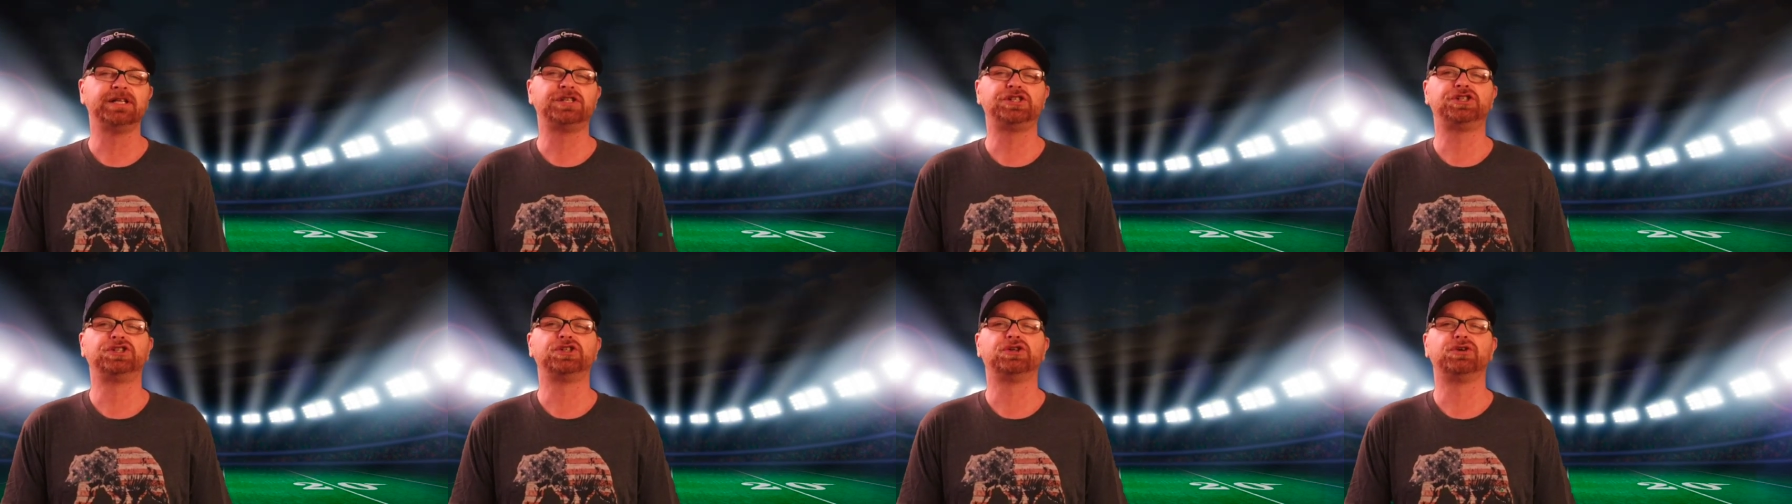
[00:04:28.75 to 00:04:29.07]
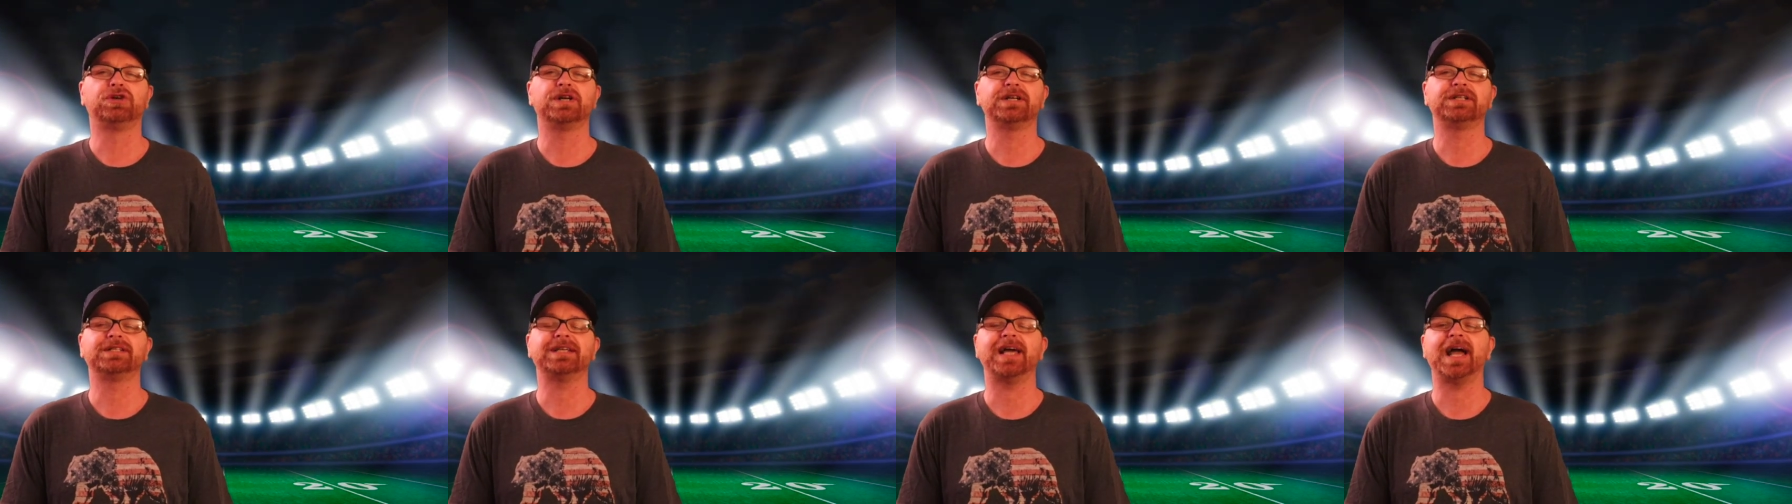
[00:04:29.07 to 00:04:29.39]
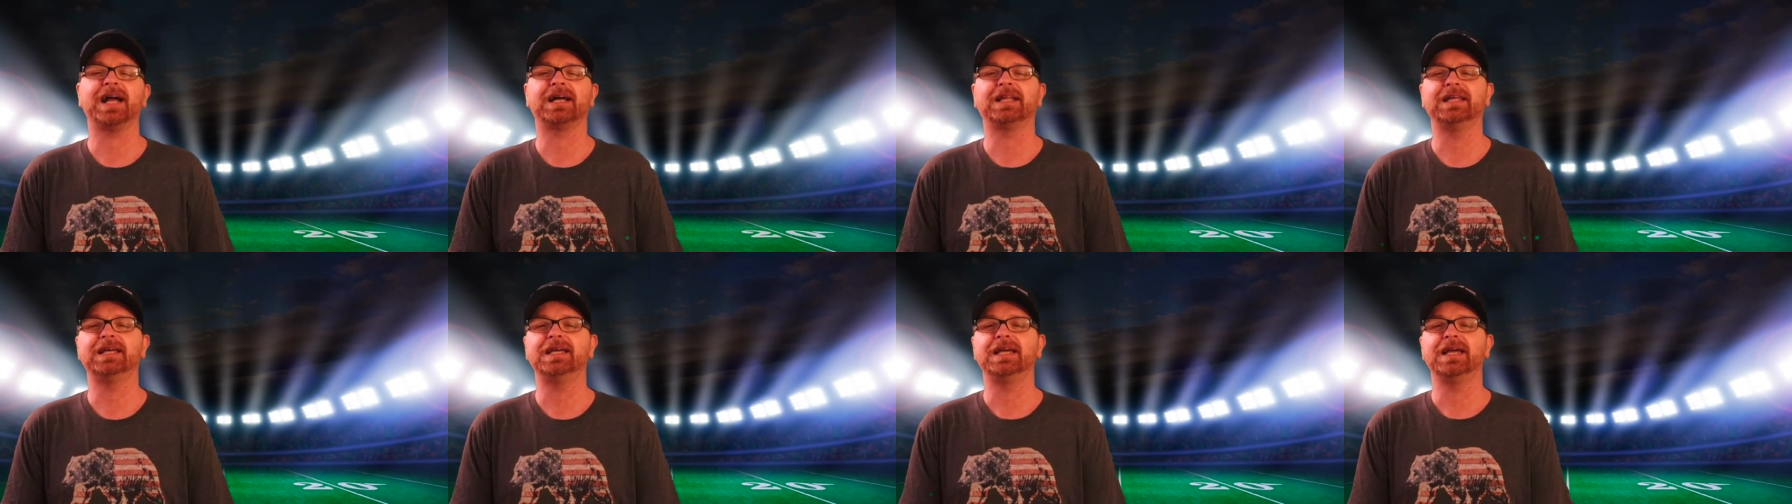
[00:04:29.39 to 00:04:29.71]
sure
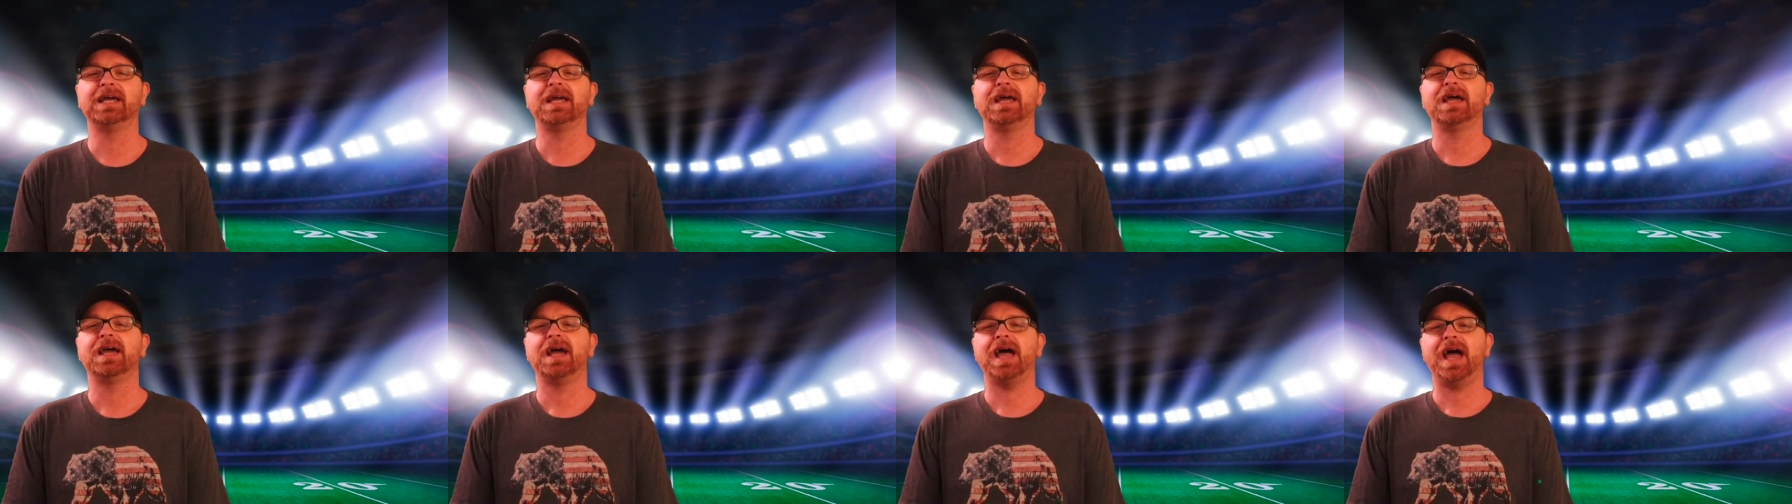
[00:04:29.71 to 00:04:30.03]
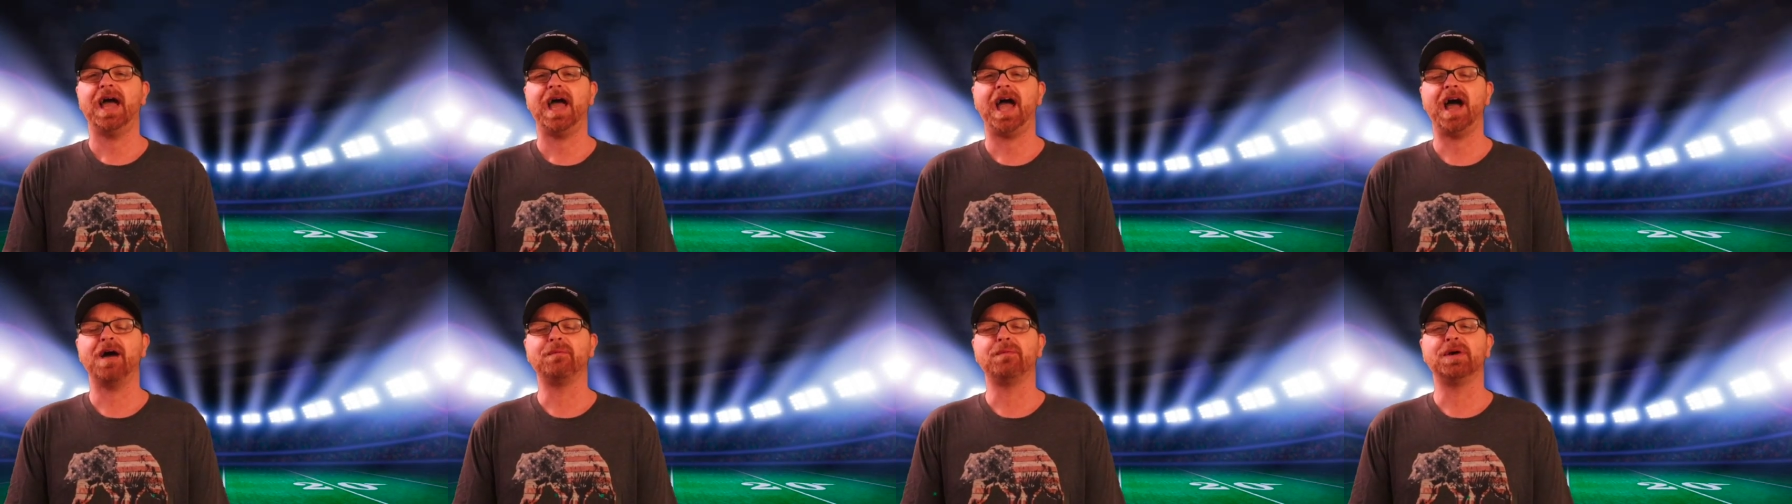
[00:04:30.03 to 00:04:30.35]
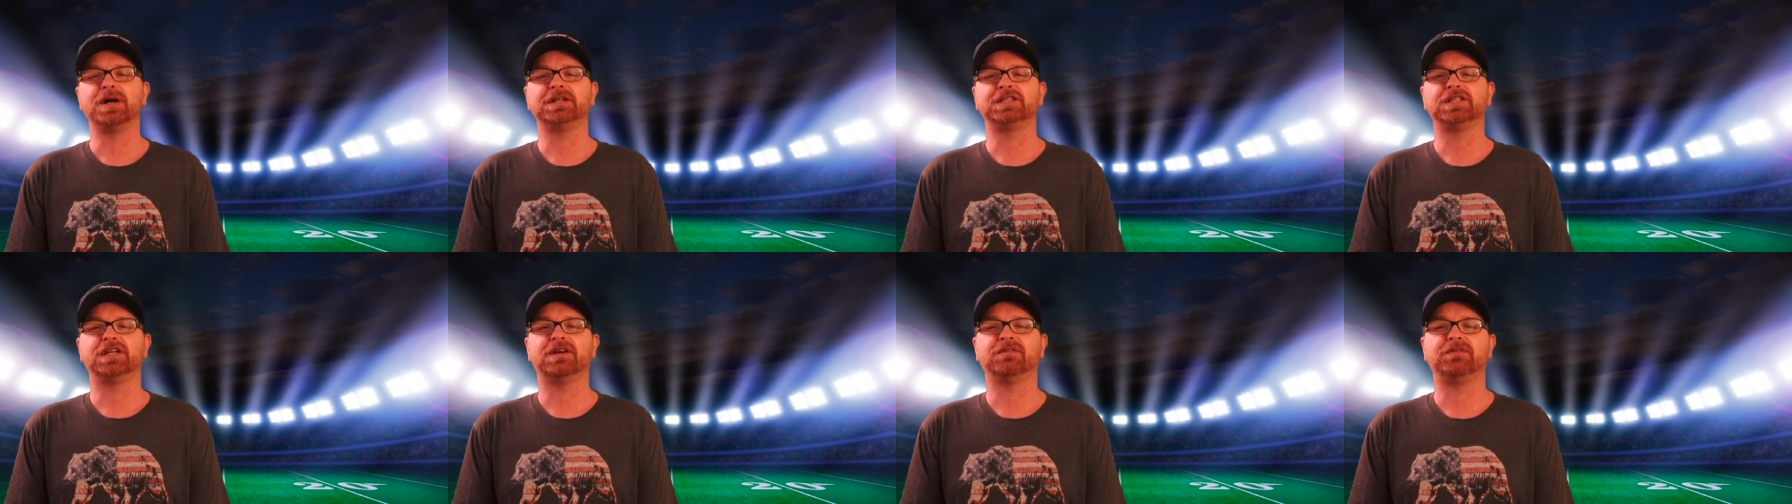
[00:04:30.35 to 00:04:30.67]
exactly how
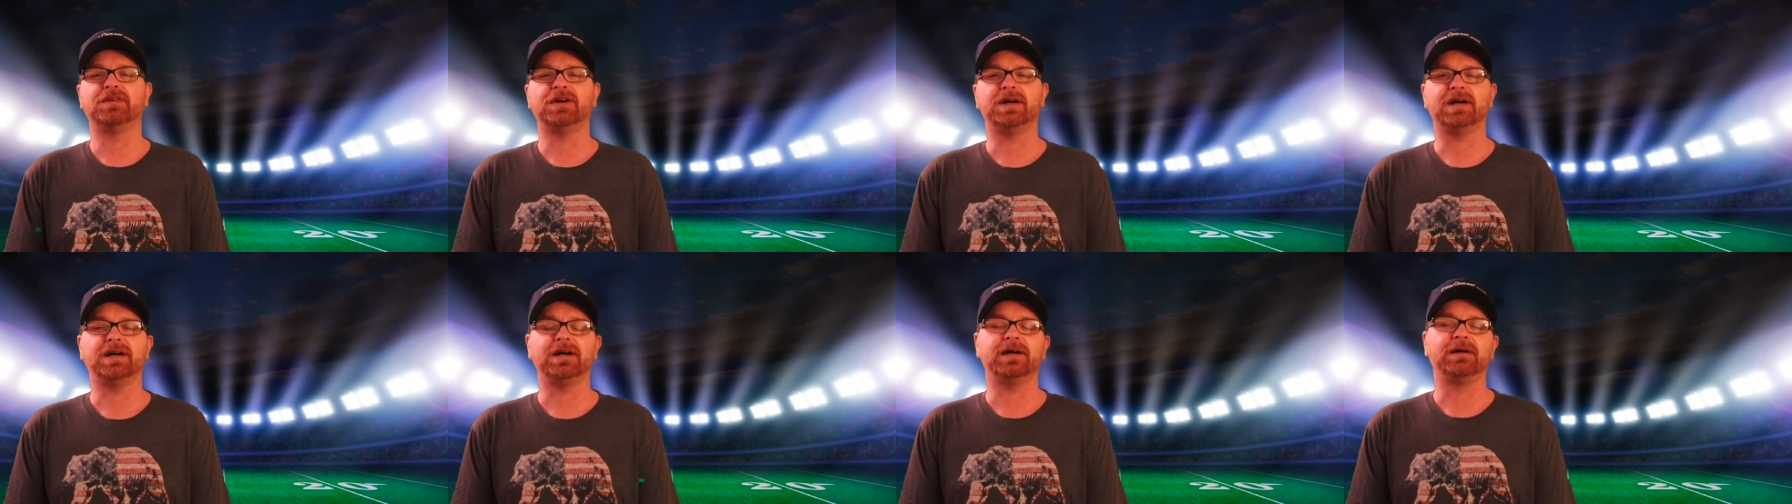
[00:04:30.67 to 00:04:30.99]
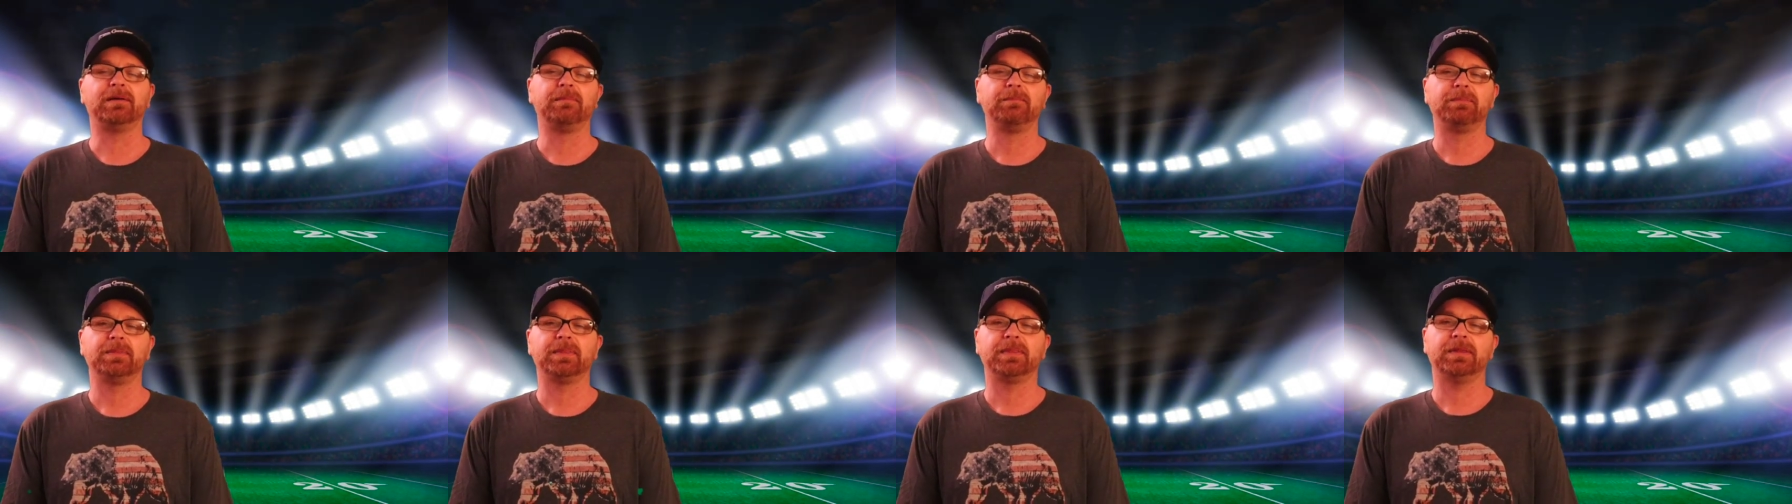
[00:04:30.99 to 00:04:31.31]
much of a